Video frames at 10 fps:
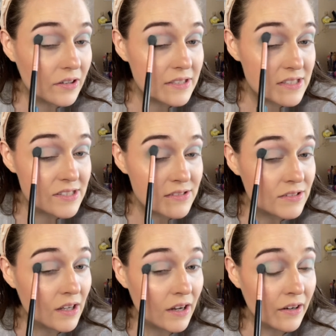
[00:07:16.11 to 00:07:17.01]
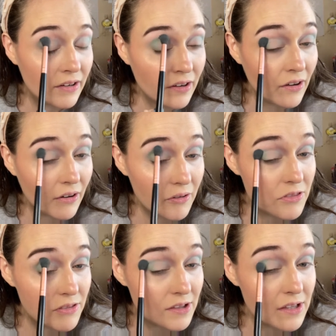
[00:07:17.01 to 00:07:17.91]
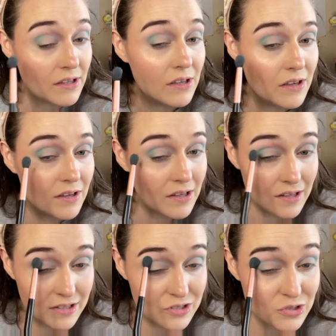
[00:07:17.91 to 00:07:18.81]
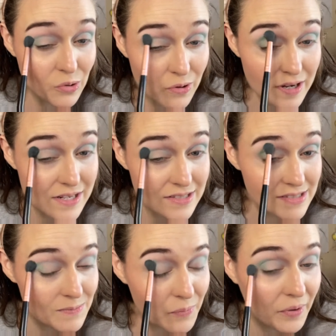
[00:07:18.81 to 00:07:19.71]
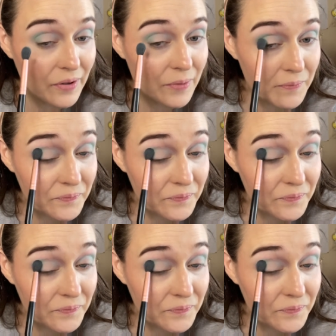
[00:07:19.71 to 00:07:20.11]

It's not a healthy choice, but